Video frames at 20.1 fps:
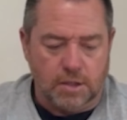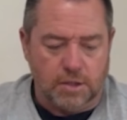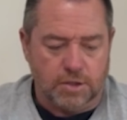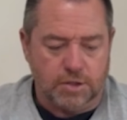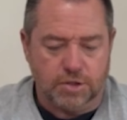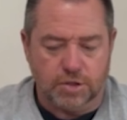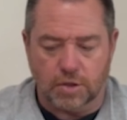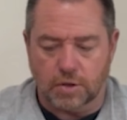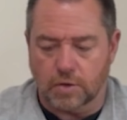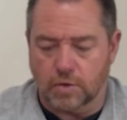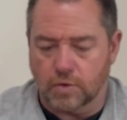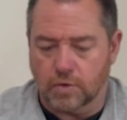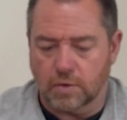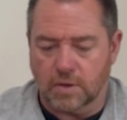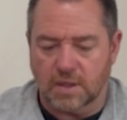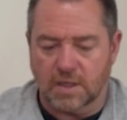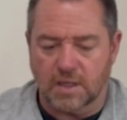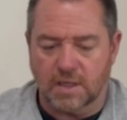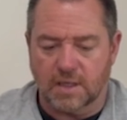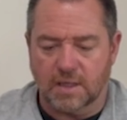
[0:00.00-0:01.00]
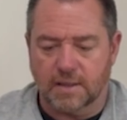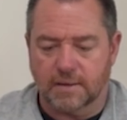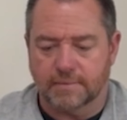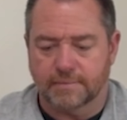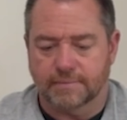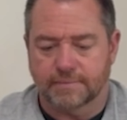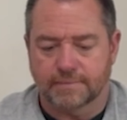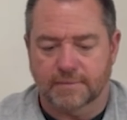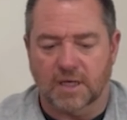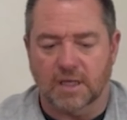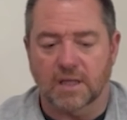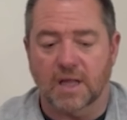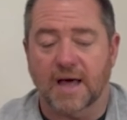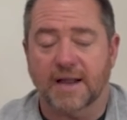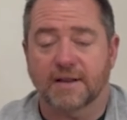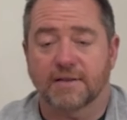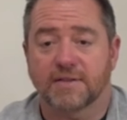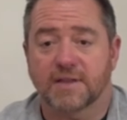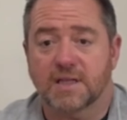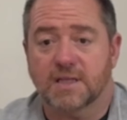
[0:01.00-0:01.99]
So a
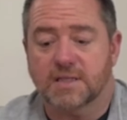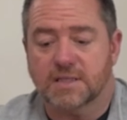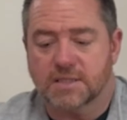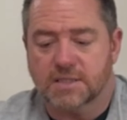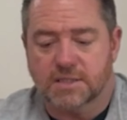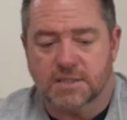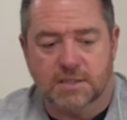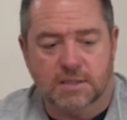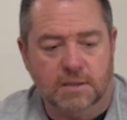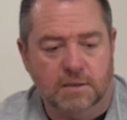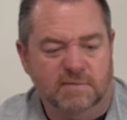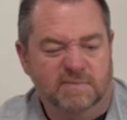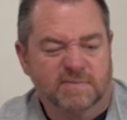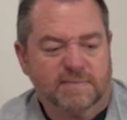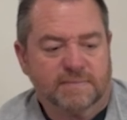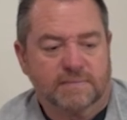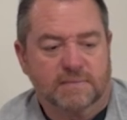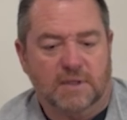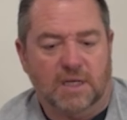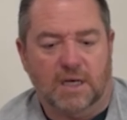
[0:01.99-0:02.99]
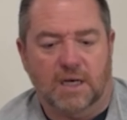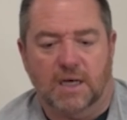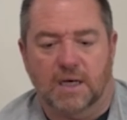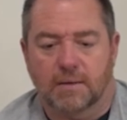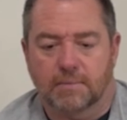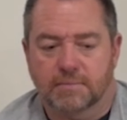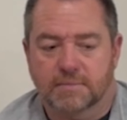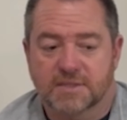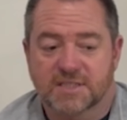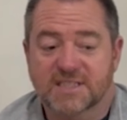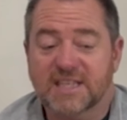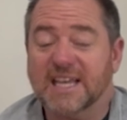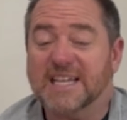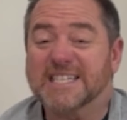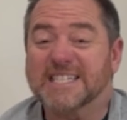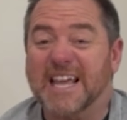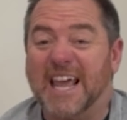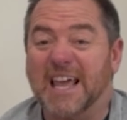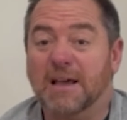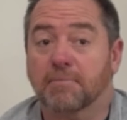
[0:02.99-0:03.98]
lot of these
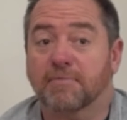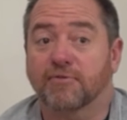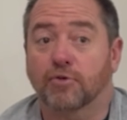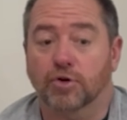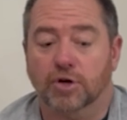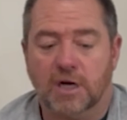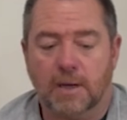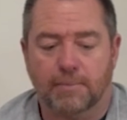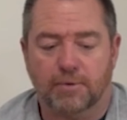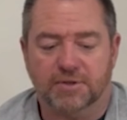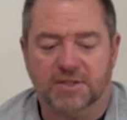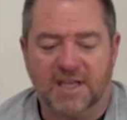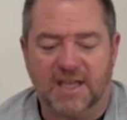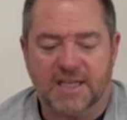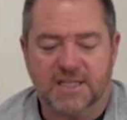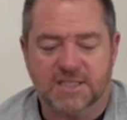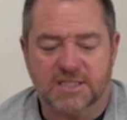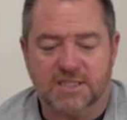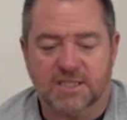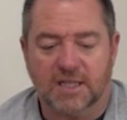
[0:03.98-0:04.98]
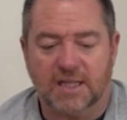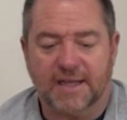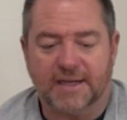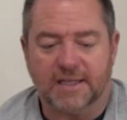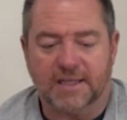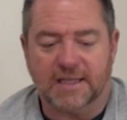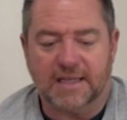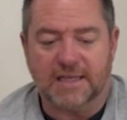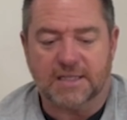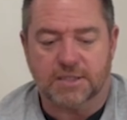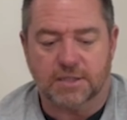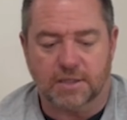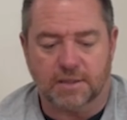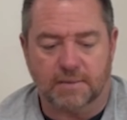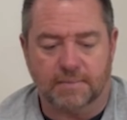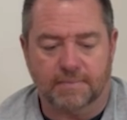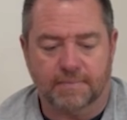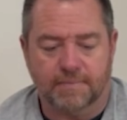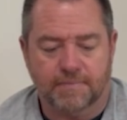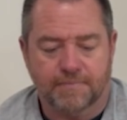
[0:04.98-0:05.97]
stayed damp for a couple days until I could get to
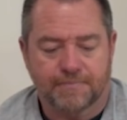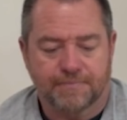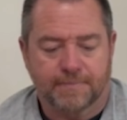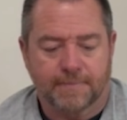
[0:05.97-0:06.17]
them.